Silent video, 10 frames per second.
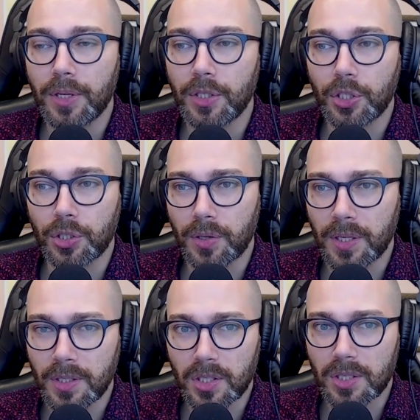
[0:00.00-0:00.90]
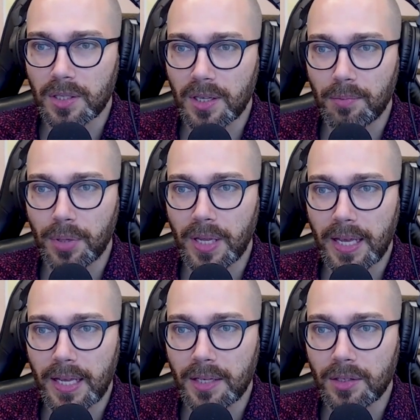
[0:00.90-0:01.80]
insurance can
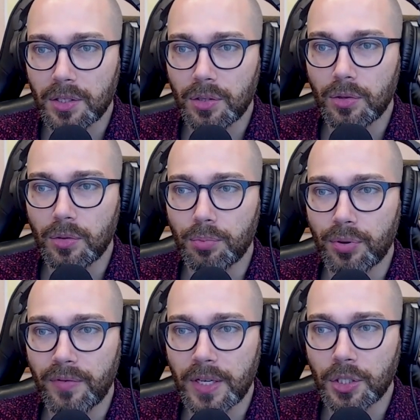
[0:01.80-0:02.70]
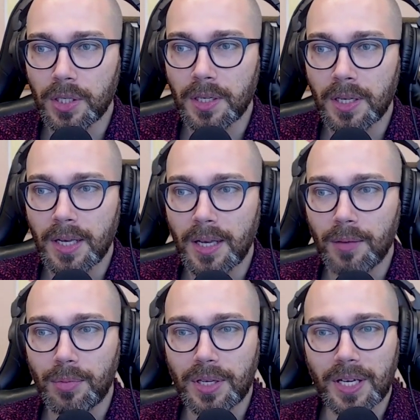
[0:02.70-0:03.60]
play into prevention,
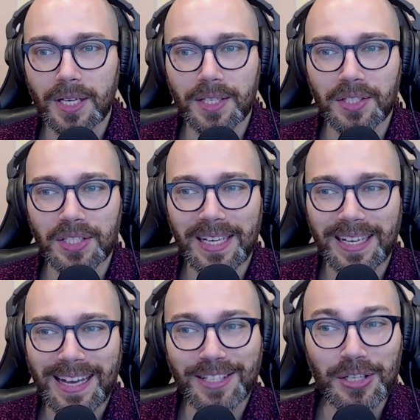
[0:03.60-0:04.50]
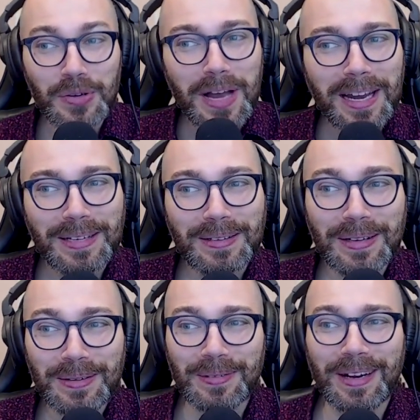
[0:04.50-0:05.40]
because I see you nodding,
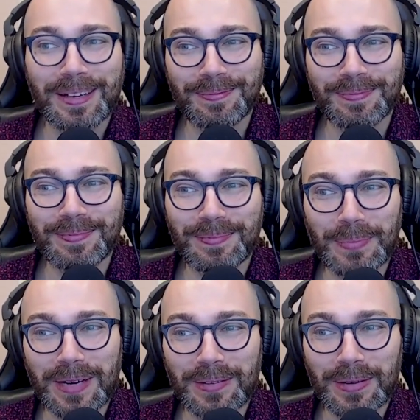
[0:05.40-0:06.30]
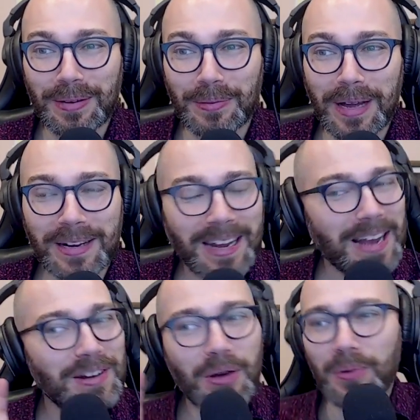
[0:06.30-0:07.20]
but
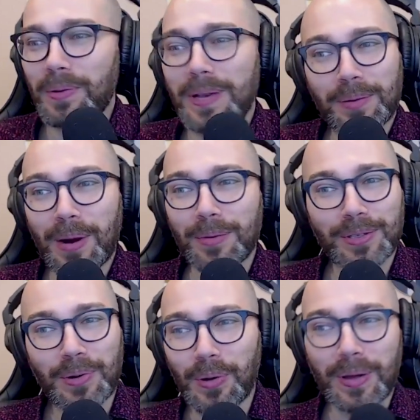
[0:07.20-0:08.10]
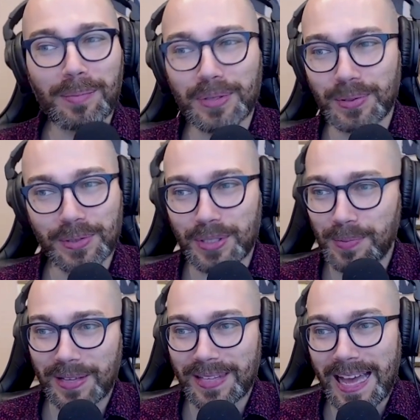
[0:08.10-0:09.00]
I know we could probably do a whole episode just
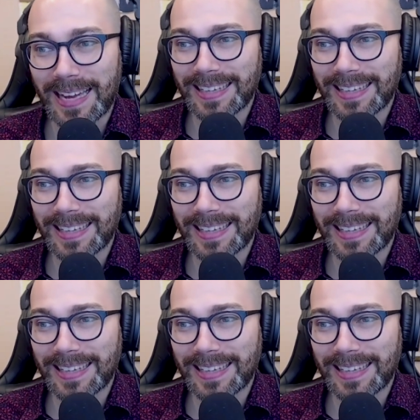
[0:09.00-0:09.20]
about that.